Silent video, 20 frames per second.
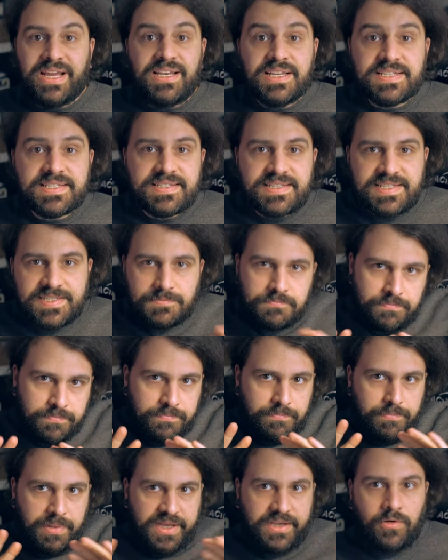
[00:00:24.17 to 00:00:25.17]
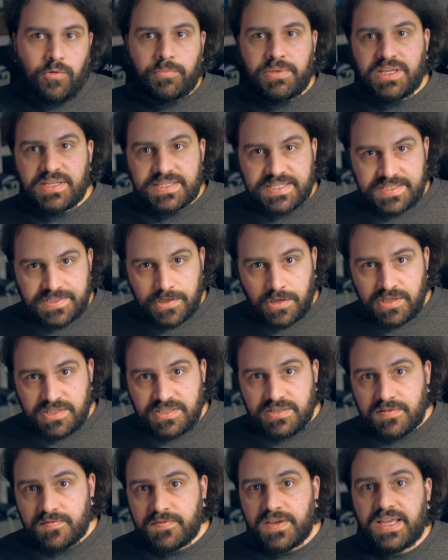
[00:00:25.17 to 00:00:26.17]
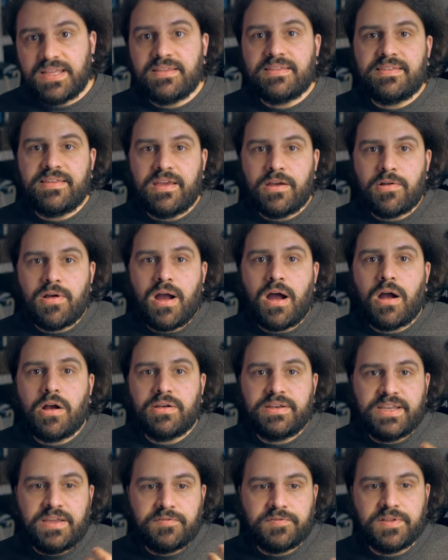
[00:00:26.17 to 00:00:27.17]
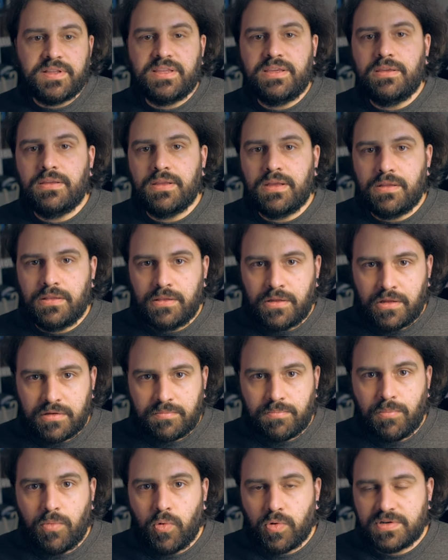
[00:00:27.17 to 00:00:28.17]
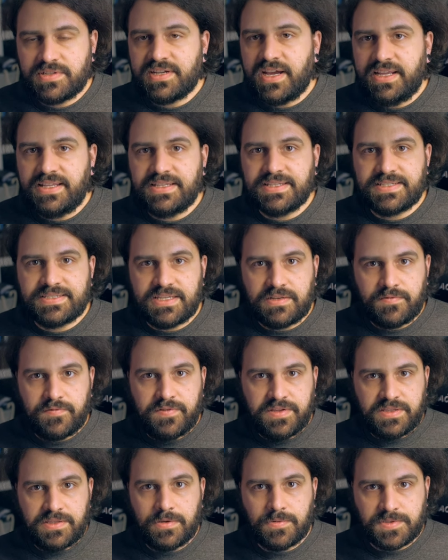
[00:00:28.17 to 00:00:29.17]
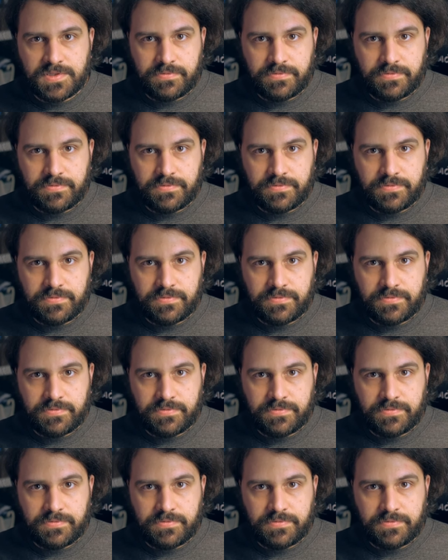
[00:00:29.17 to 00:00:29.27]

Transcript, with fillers: list is by no means exhaustive and there are definitely a lot more titles that fit those